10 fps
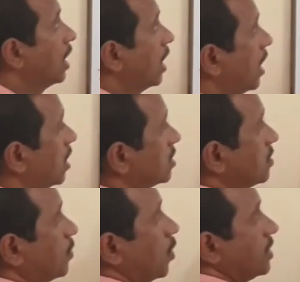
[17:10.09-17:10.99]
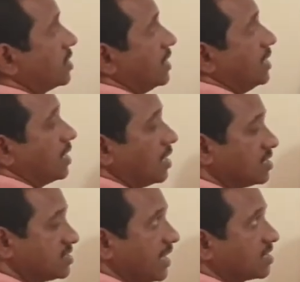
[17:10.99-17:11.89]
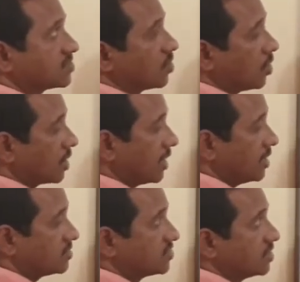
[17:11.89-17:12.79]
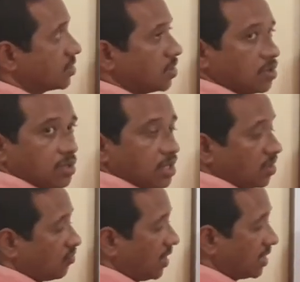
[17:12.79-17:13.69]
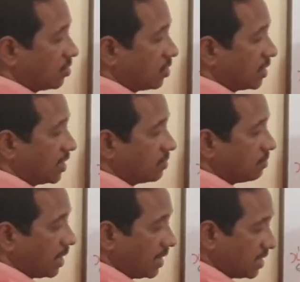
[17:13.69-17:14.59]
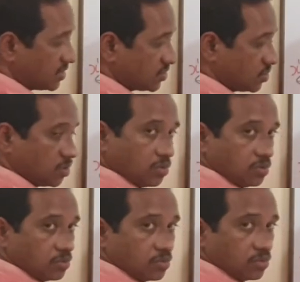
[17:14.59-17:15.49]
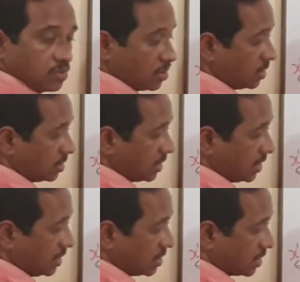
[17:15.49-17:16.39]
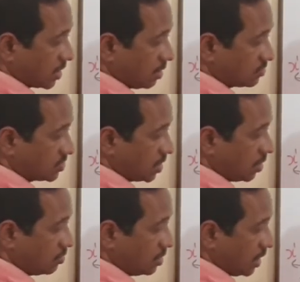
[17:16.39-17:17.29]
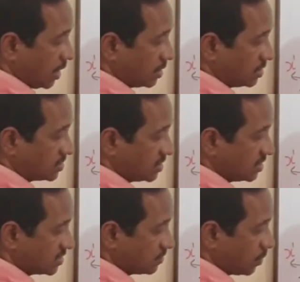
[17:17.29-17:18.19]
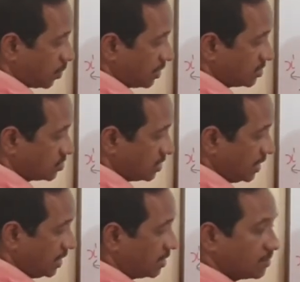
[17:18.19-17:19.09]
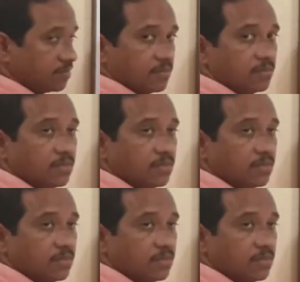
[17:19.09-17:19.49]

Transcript: And the point E has x-coordinate 0, y-coordinate -2, then it comes down, and this is point E.